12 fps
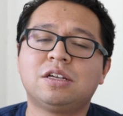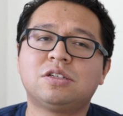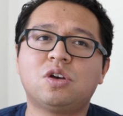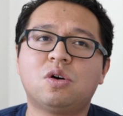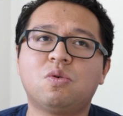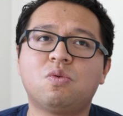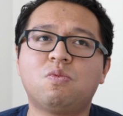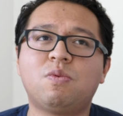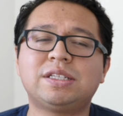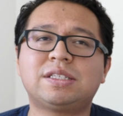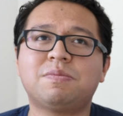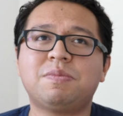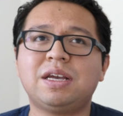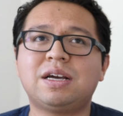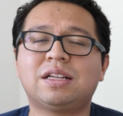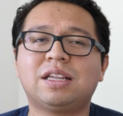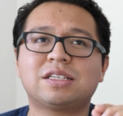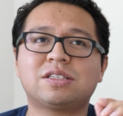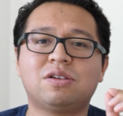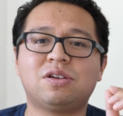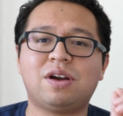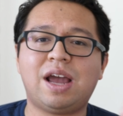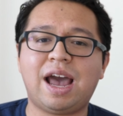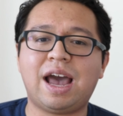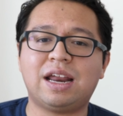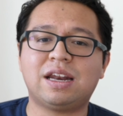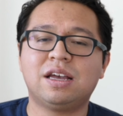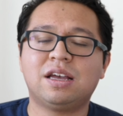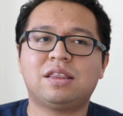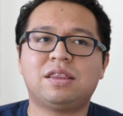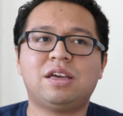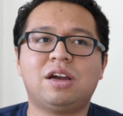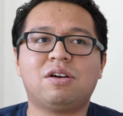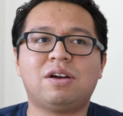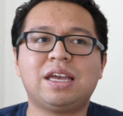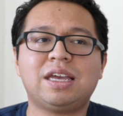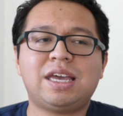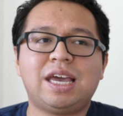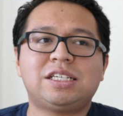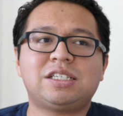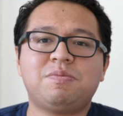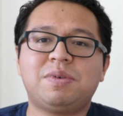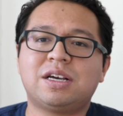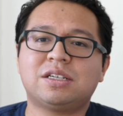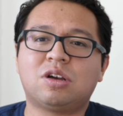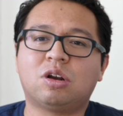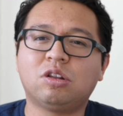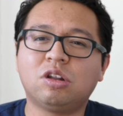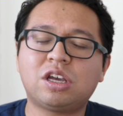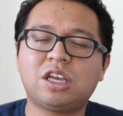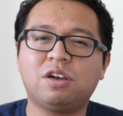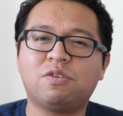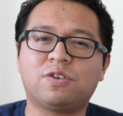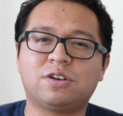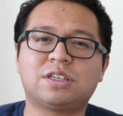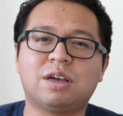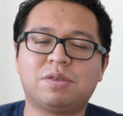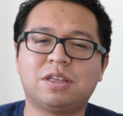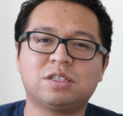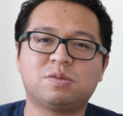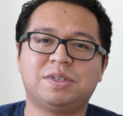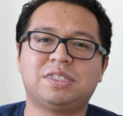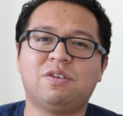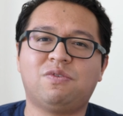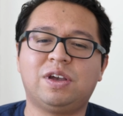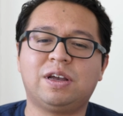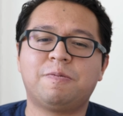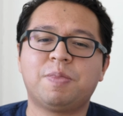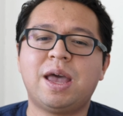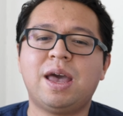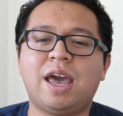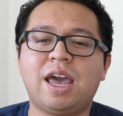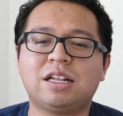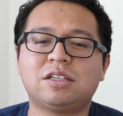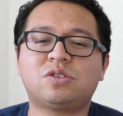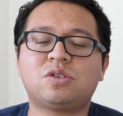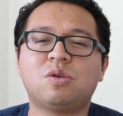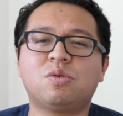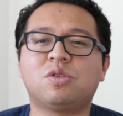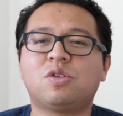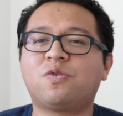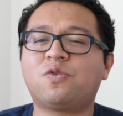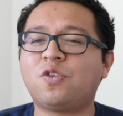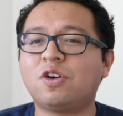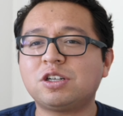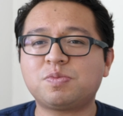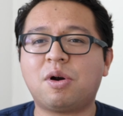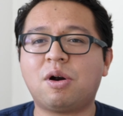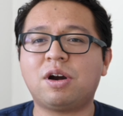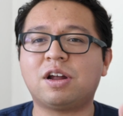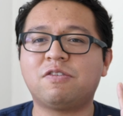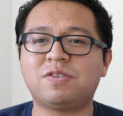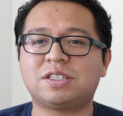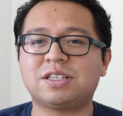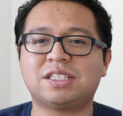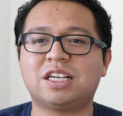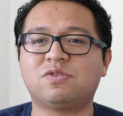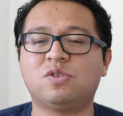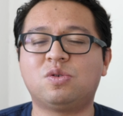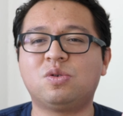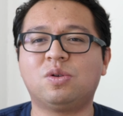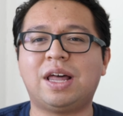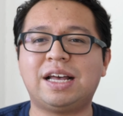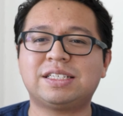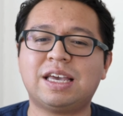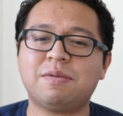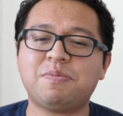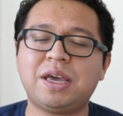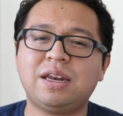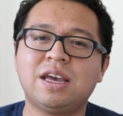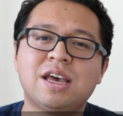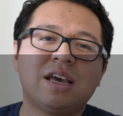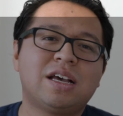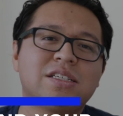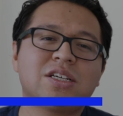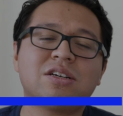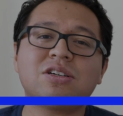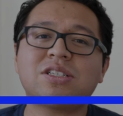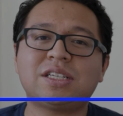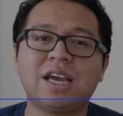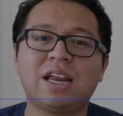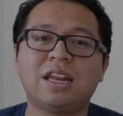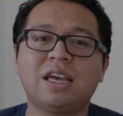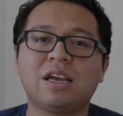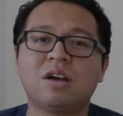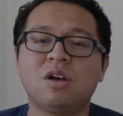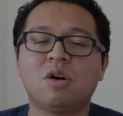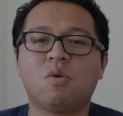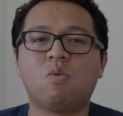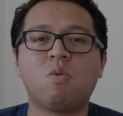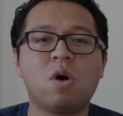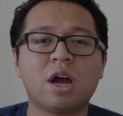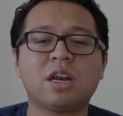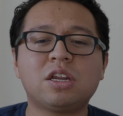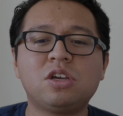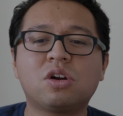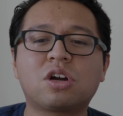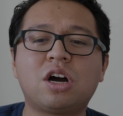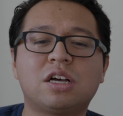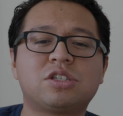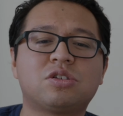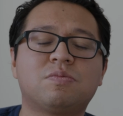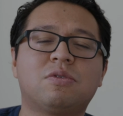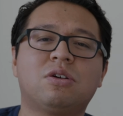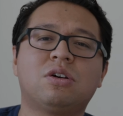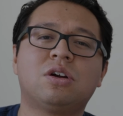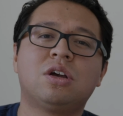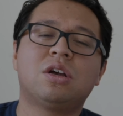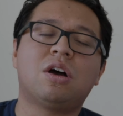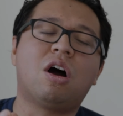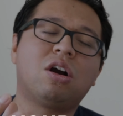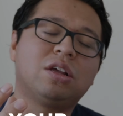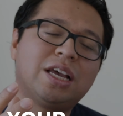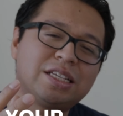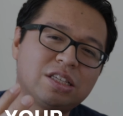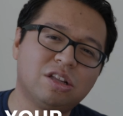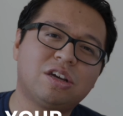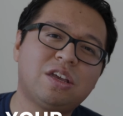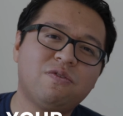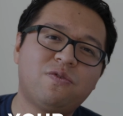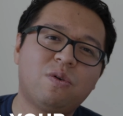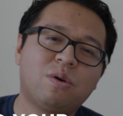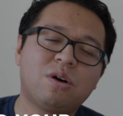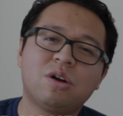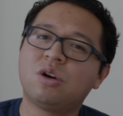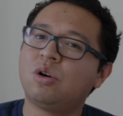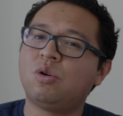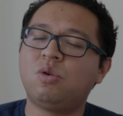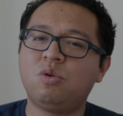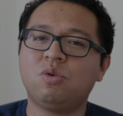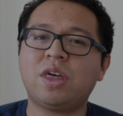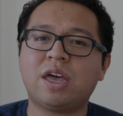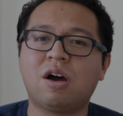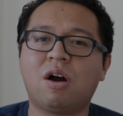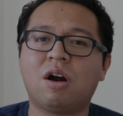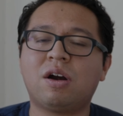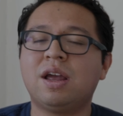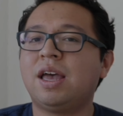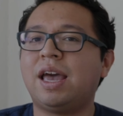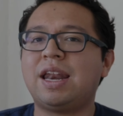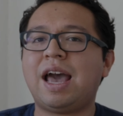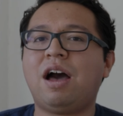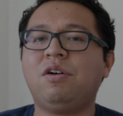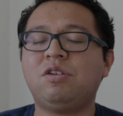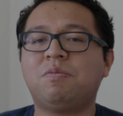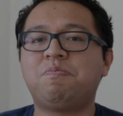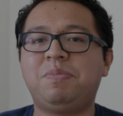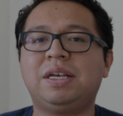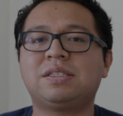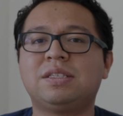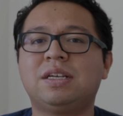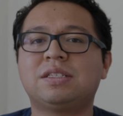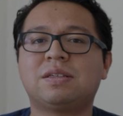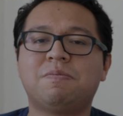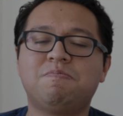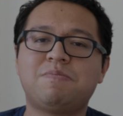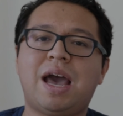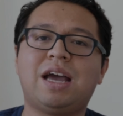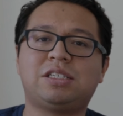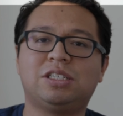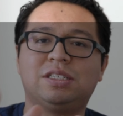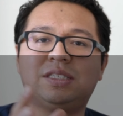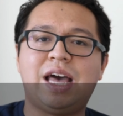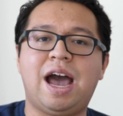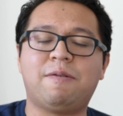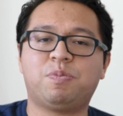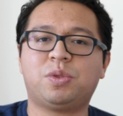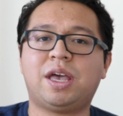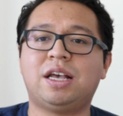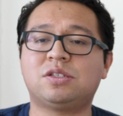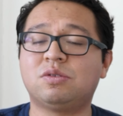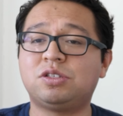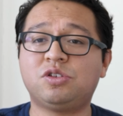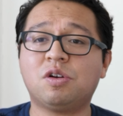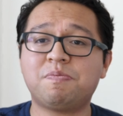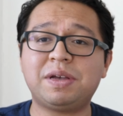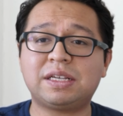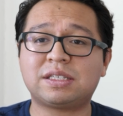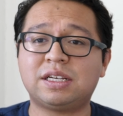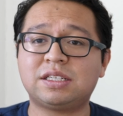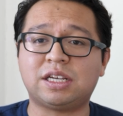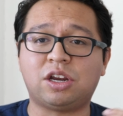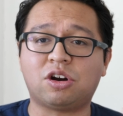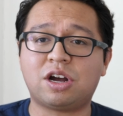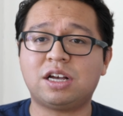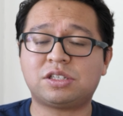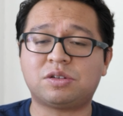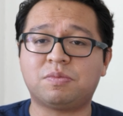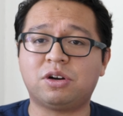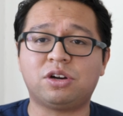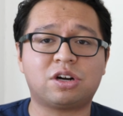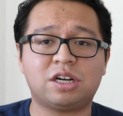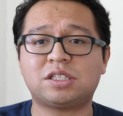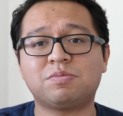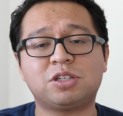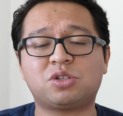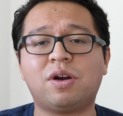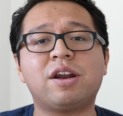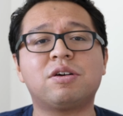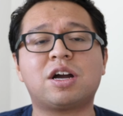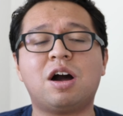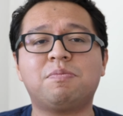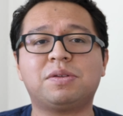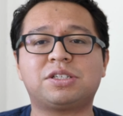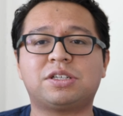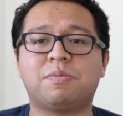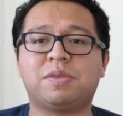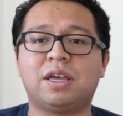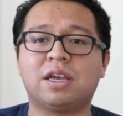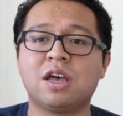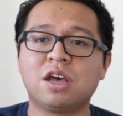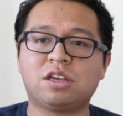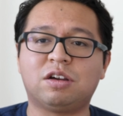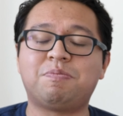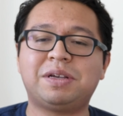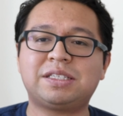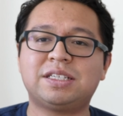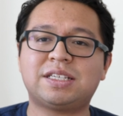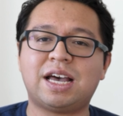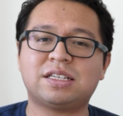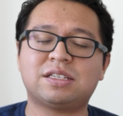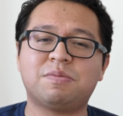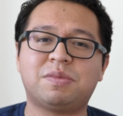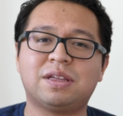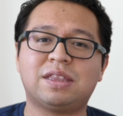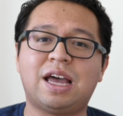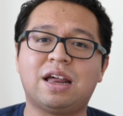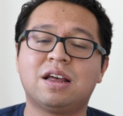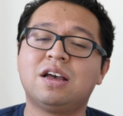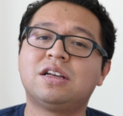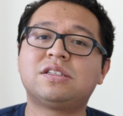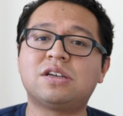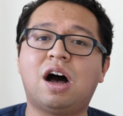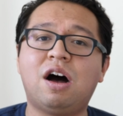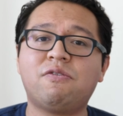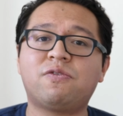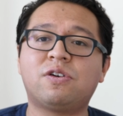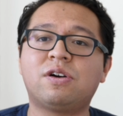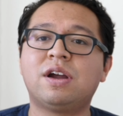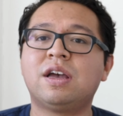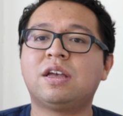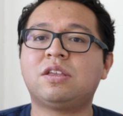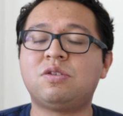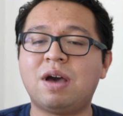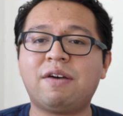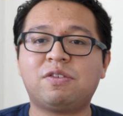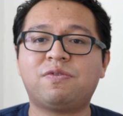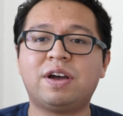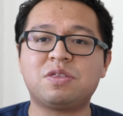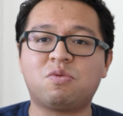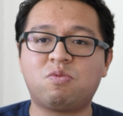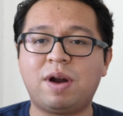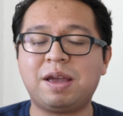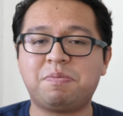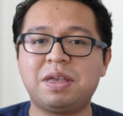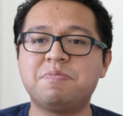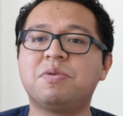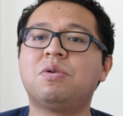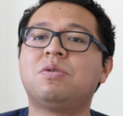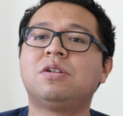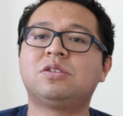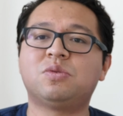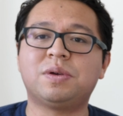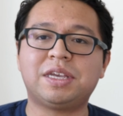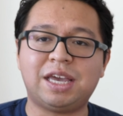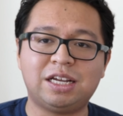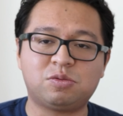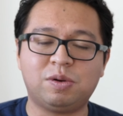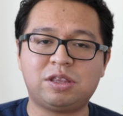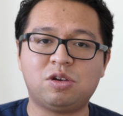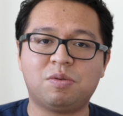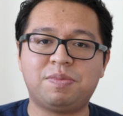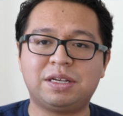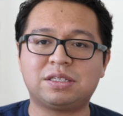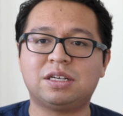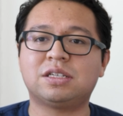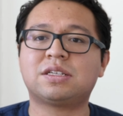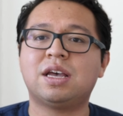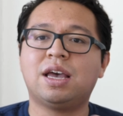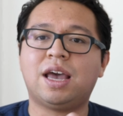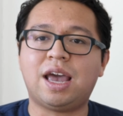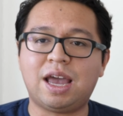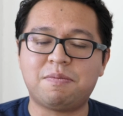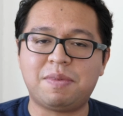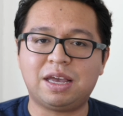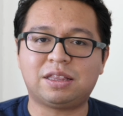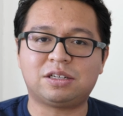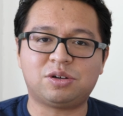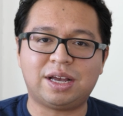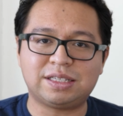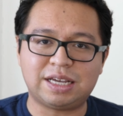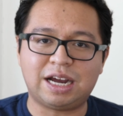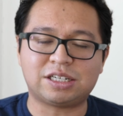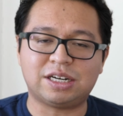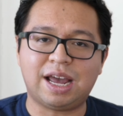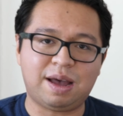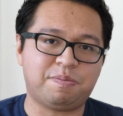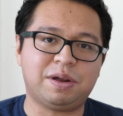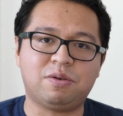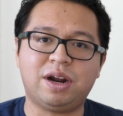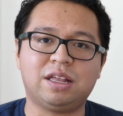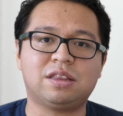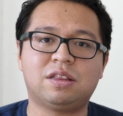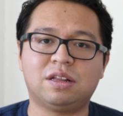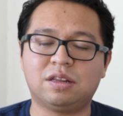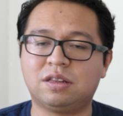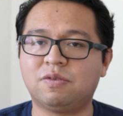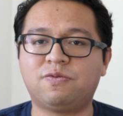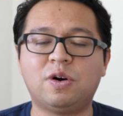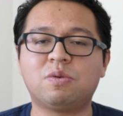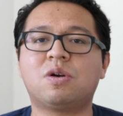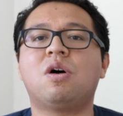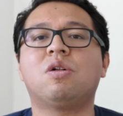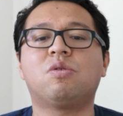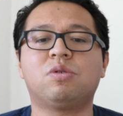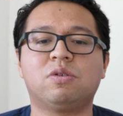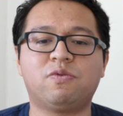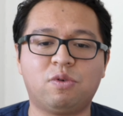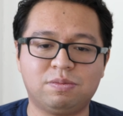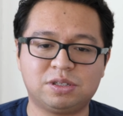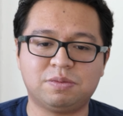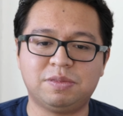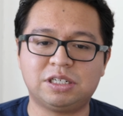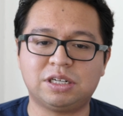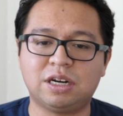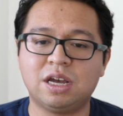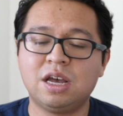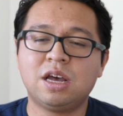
So when somebody clicks on your ad, they're engaging because they're looking for something specific. And so the first part of a successful Google Ads campaign is understanding what your customer is looking for, who they are, and how your business matches that. Okay, so it's your business and your customer's trying to accomplish something, your business has something to offer. You have to find the right people to engage with your business and make the transaction happen, right? The phone call or the form submission.